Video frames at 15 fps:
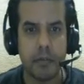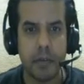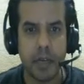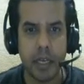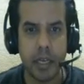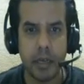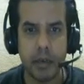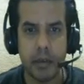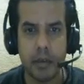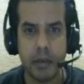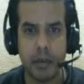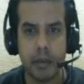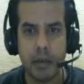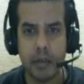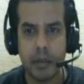Fine.
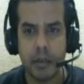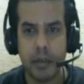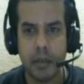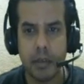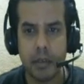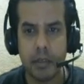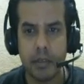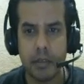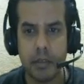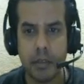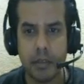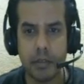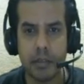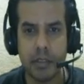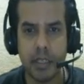So
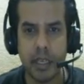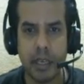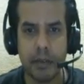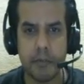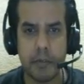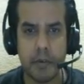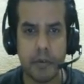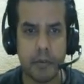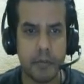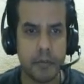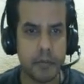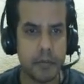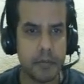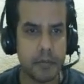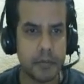save.
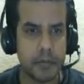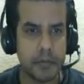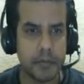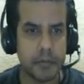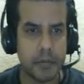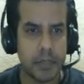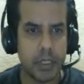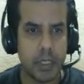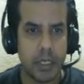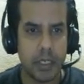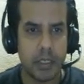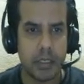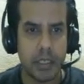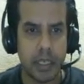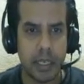
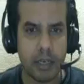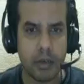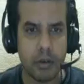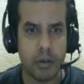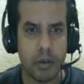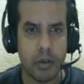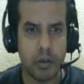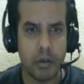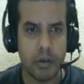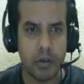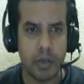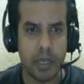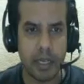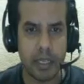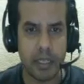See a
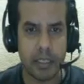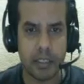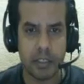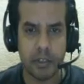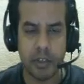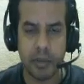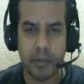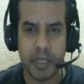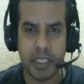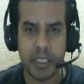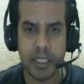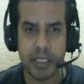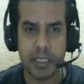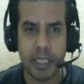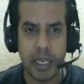logo and these two
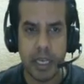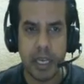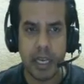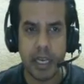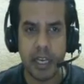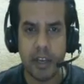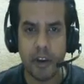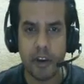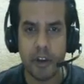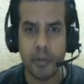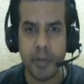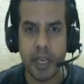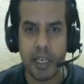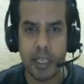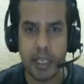images, and
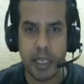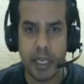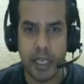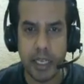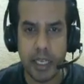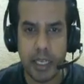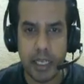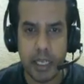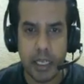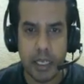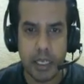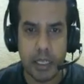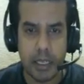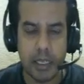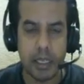automatically
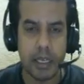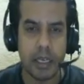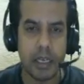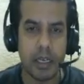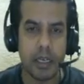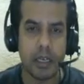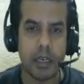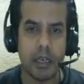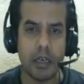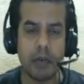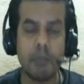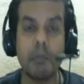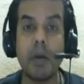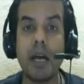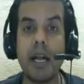
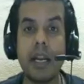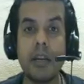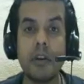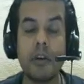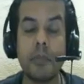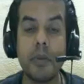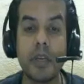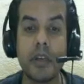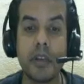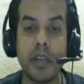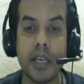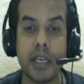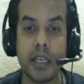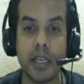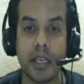the ad would be
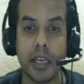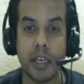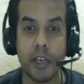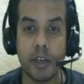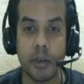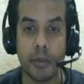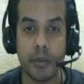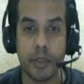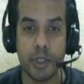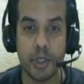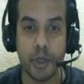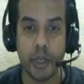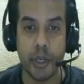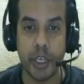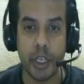created and it will be
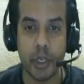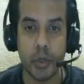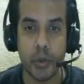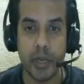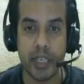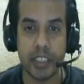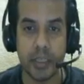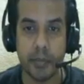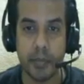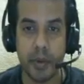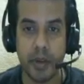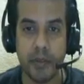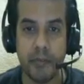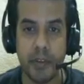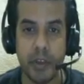showing you as a
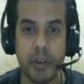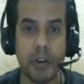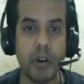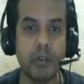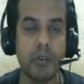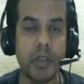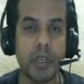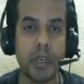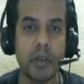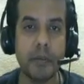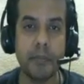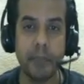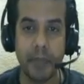preview out here.